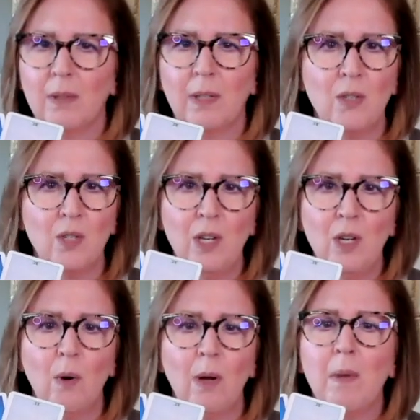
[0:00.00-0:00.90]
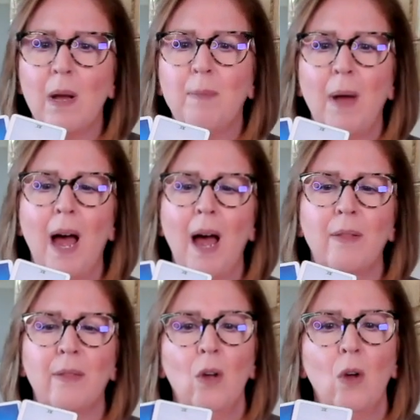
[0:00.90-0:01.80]
continue on my
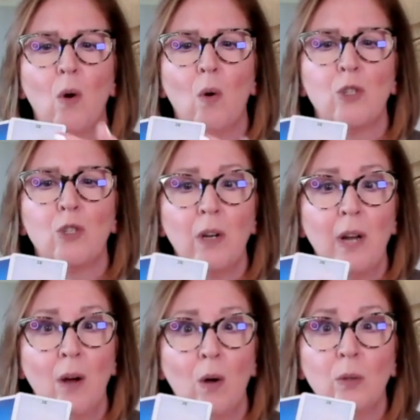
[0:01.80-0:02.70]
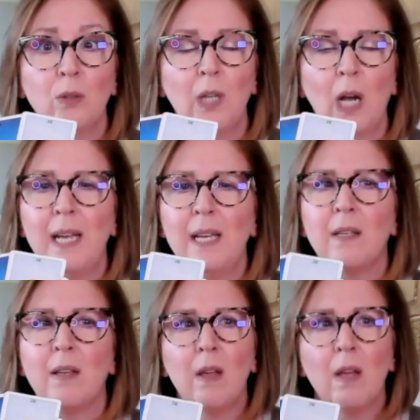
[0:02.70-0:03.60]
path or should I hold tight